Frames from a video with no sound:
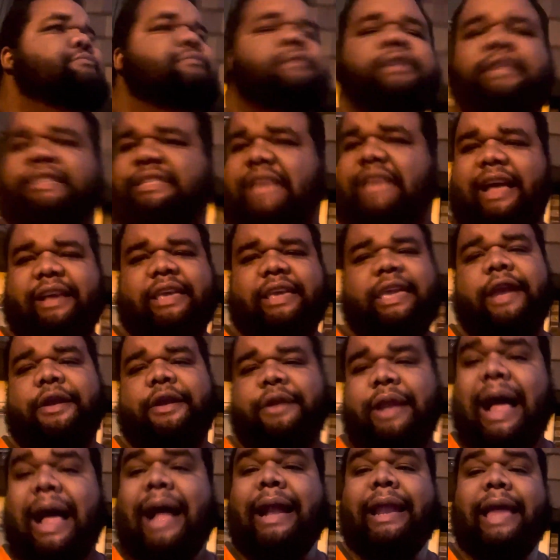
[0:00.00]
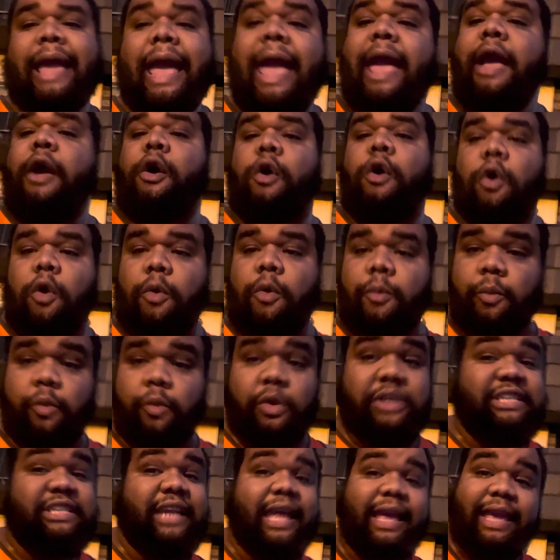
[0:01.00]
South Carolina at home,
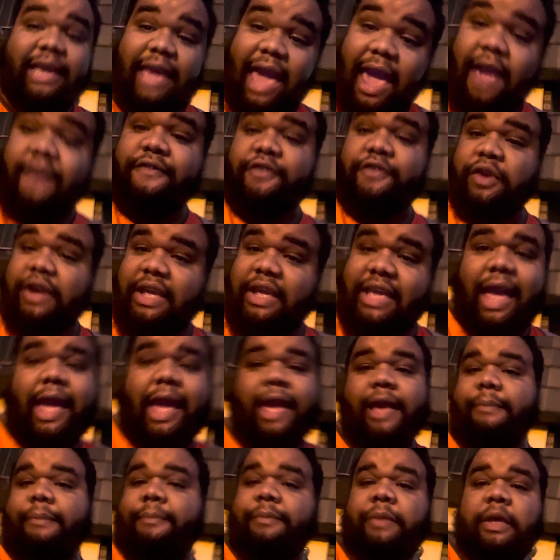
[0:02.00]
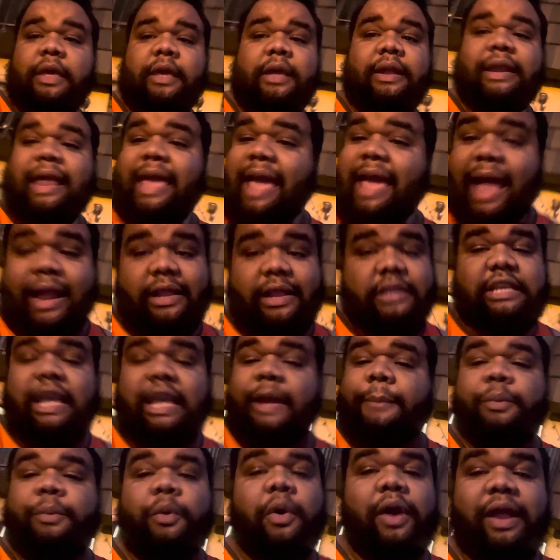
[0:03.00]
which they gave you the game. They had a
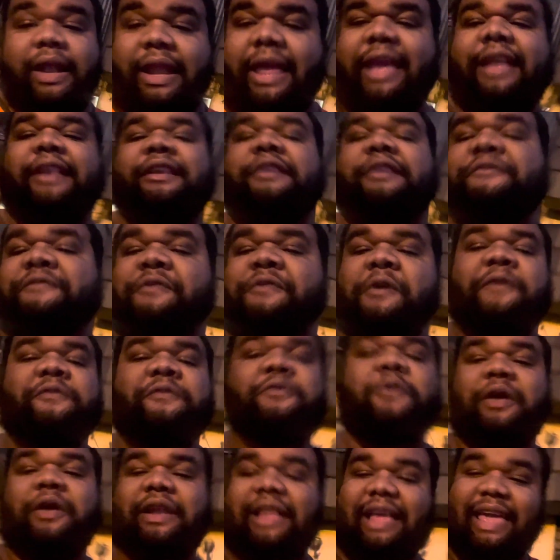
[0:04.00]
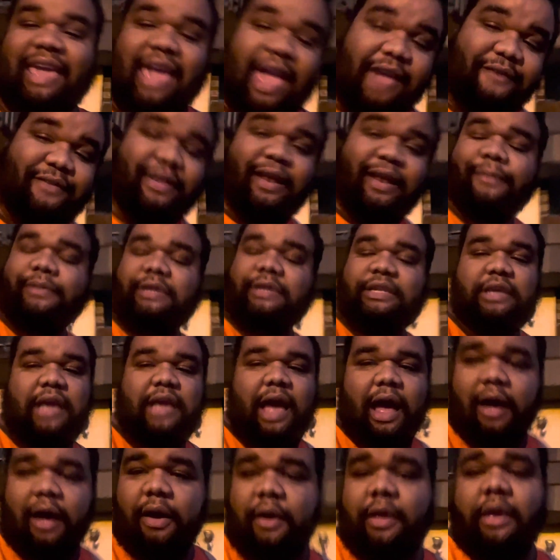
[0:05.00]
10-point lead in the fourth quarter. They gave it up to
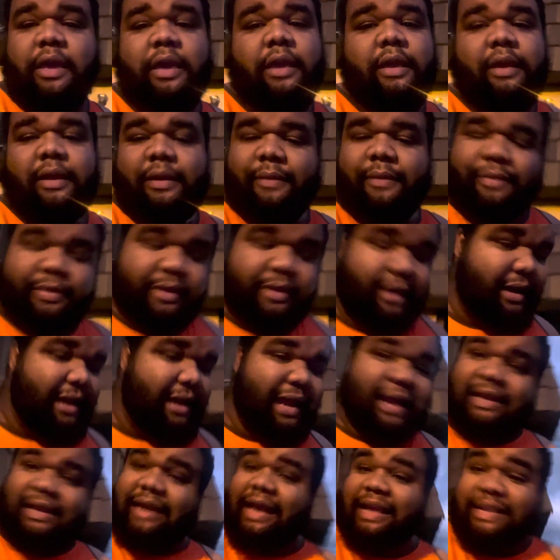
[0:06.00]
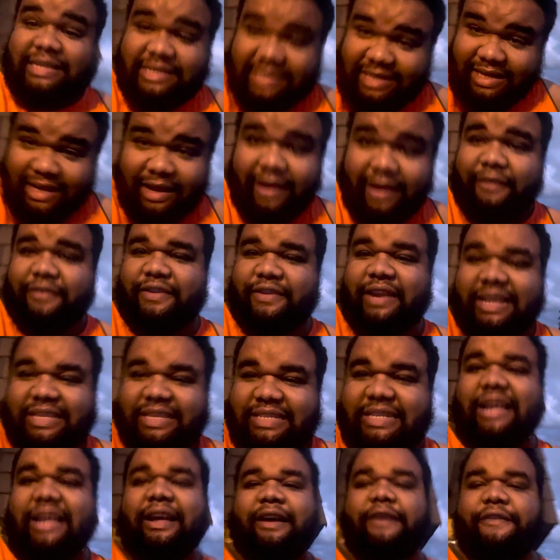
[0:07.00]
y'all. That, that's tough. That's
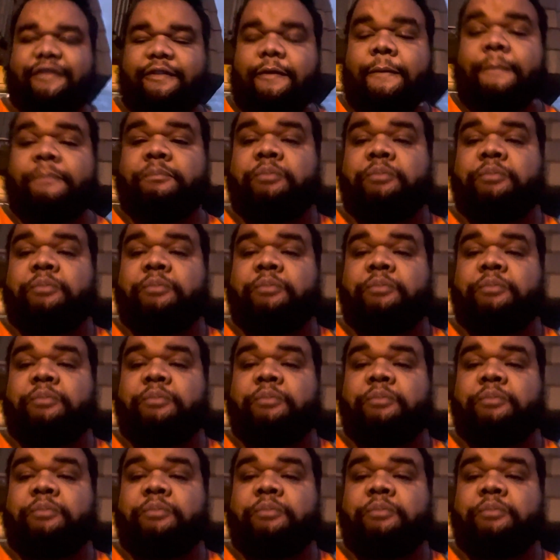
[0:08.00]
tough.